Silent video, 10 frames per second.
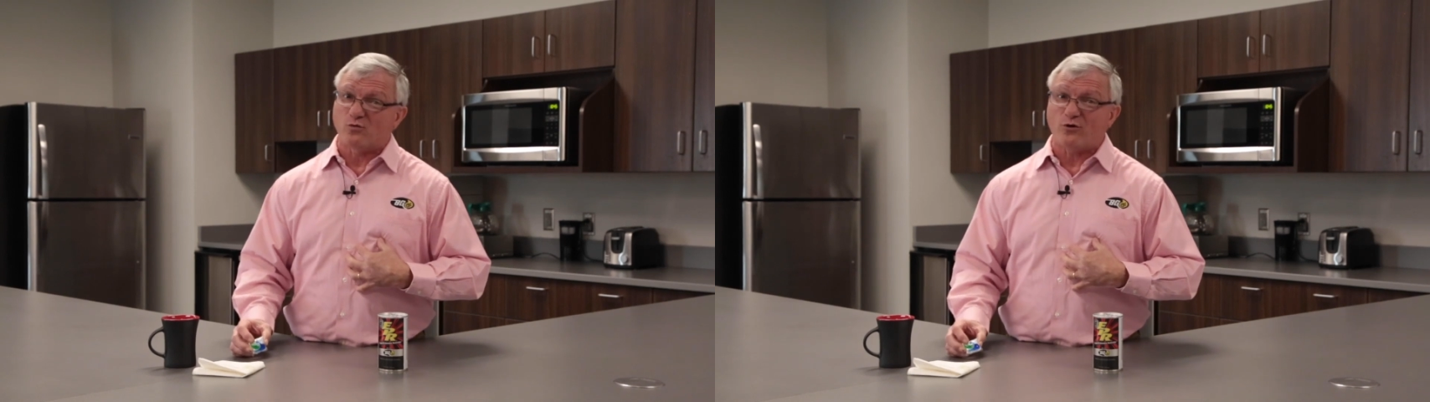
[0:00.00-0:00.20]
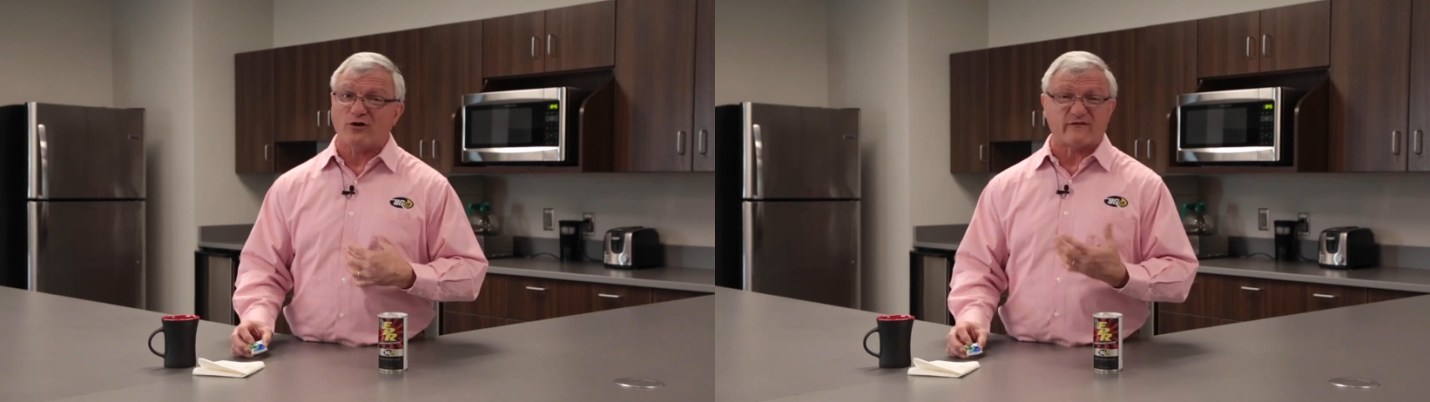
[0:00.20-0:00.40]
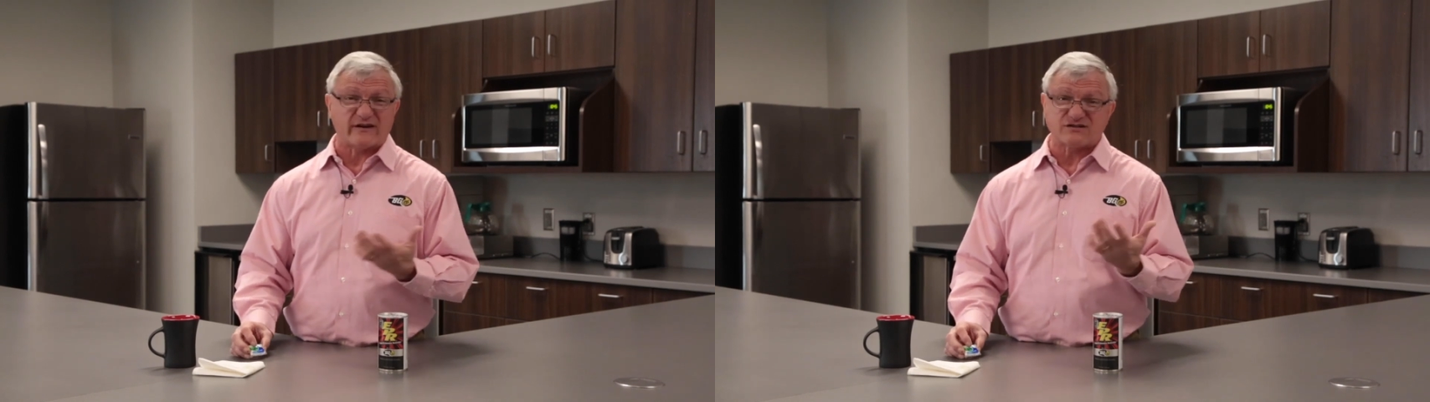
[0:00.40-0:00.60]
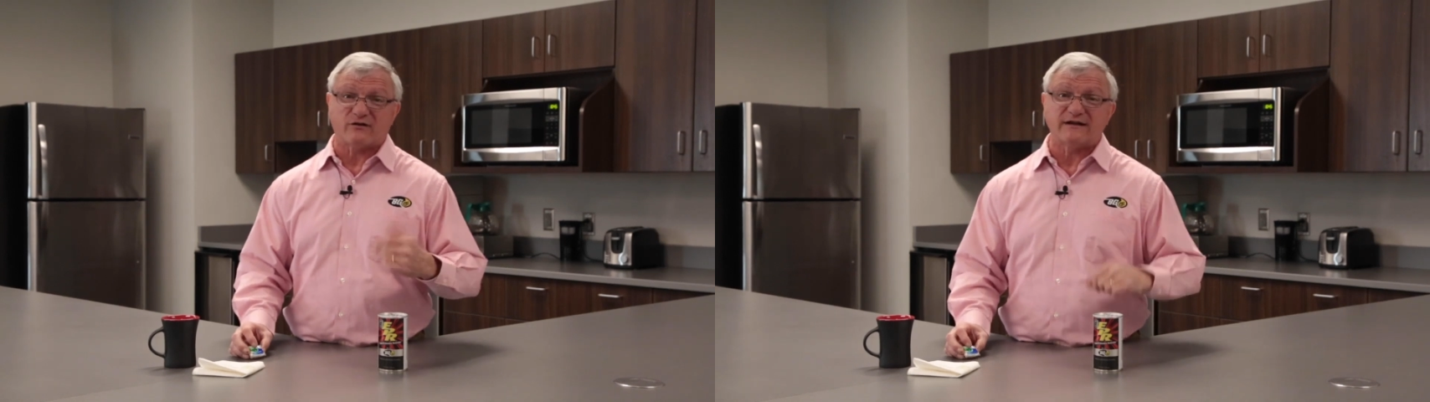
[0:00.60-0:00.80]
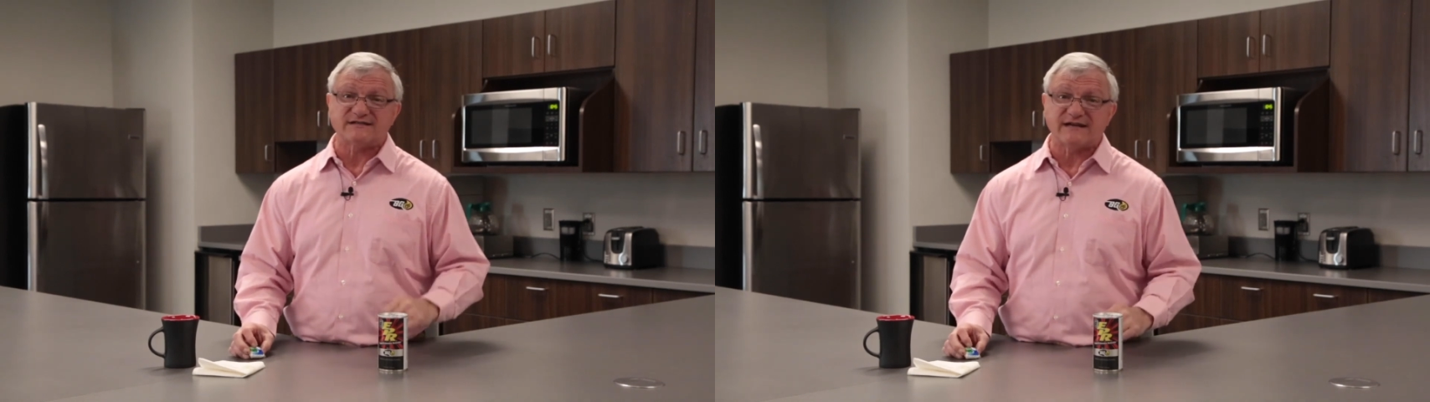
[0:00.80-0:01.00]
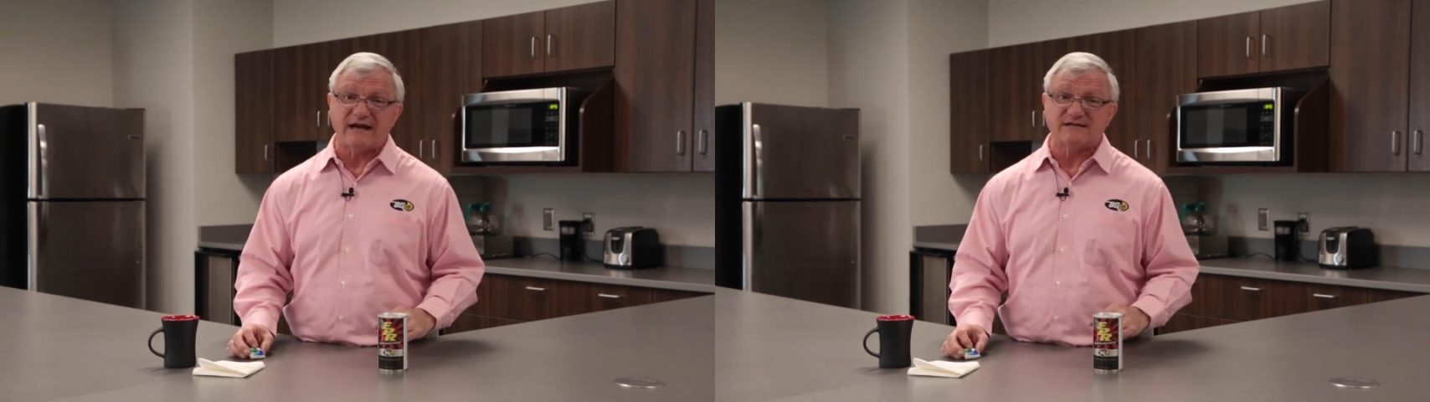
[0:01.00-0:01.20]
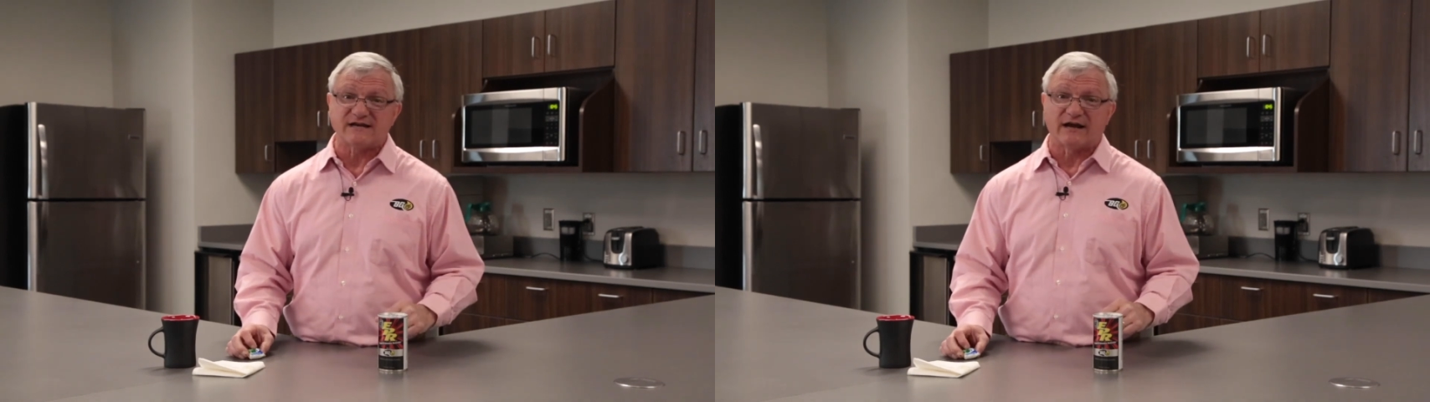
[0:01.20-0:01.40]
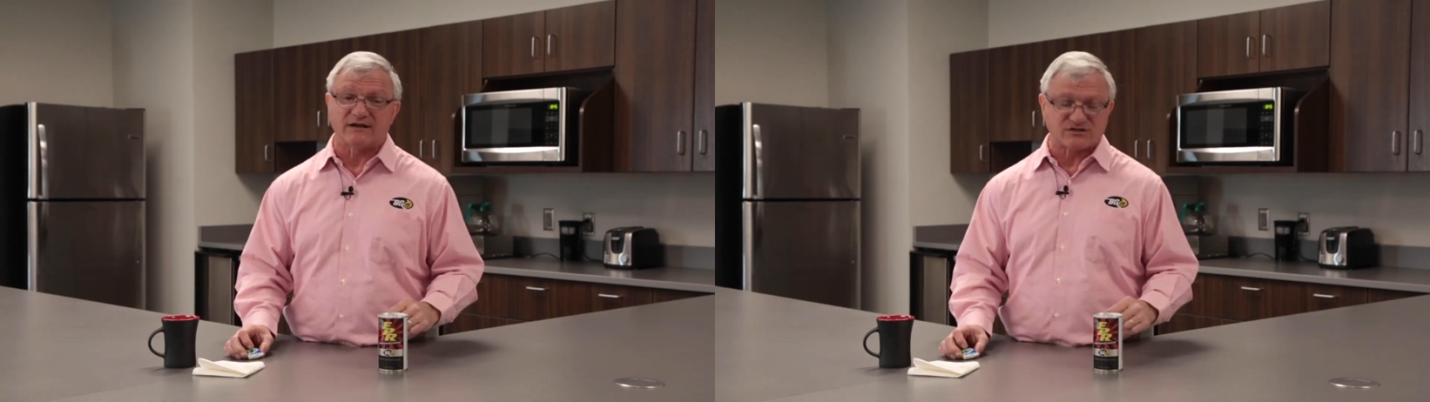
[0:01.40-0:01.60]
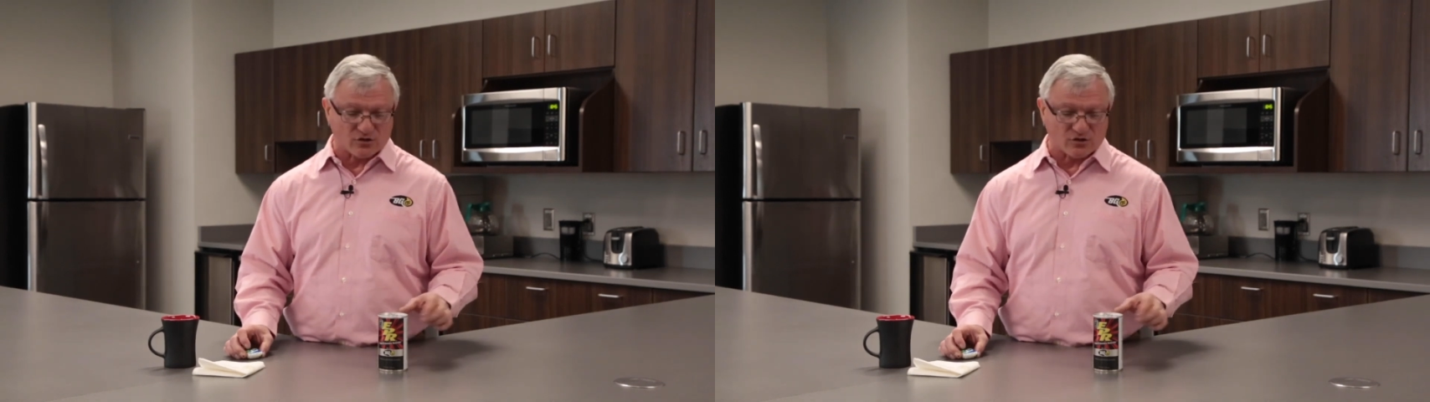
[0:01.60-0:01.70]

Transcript: at work if I still had stains on it.